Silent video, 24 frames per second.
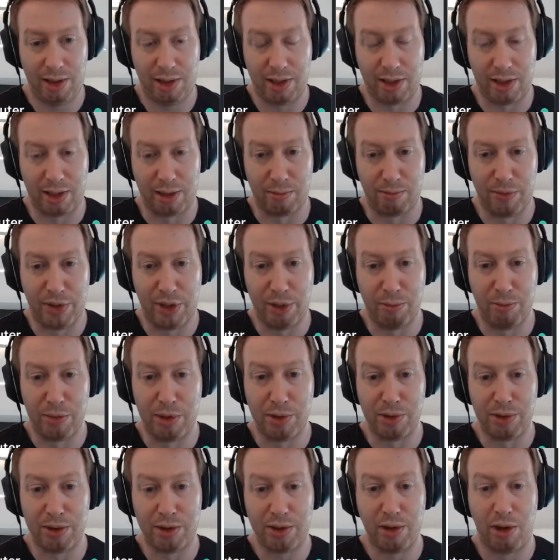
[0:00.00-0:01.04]

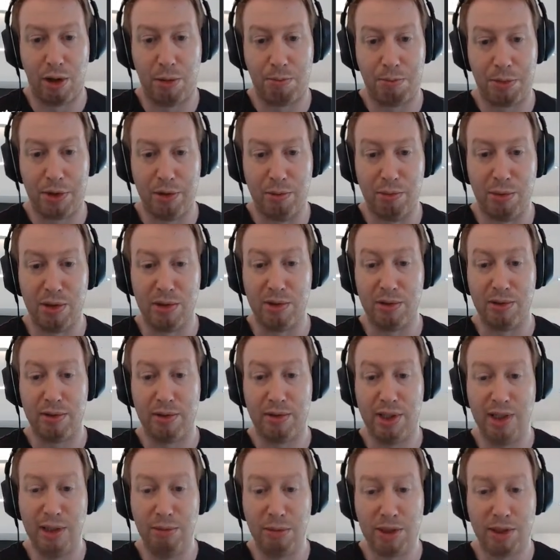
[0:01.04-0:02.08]
most optimal
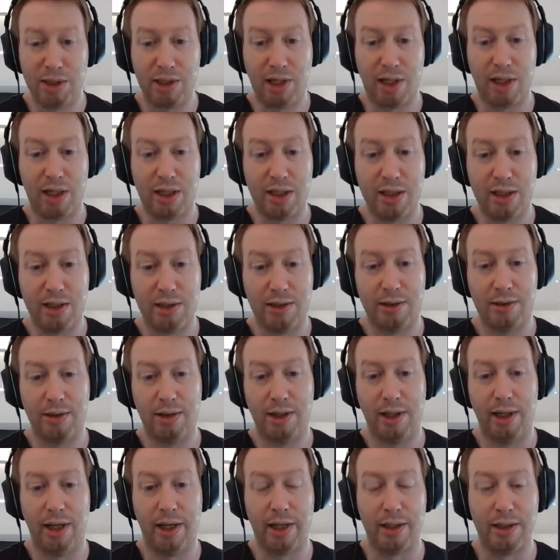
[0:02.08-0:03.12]
team size,
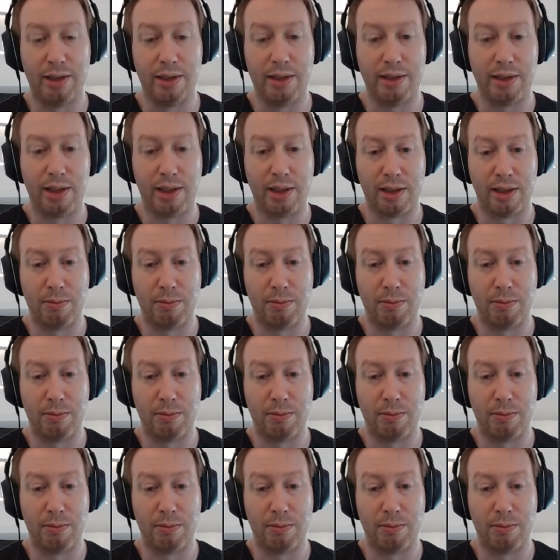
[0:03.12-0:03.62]
and